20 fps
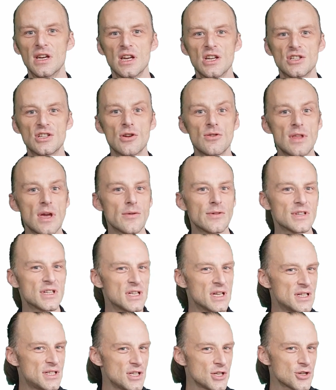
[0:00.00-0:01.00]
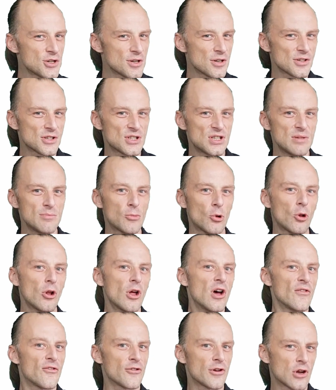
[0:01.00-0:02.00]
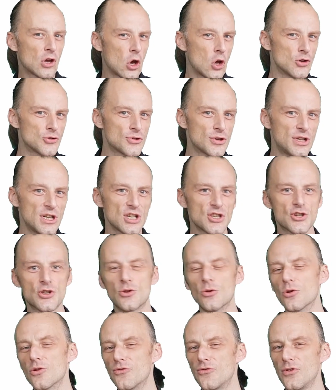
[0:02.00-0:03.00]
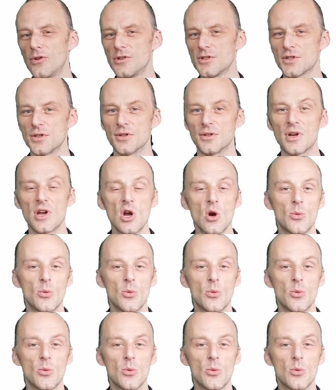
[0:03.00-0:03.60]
So there is an additional symbol for a contradiction or falsehood,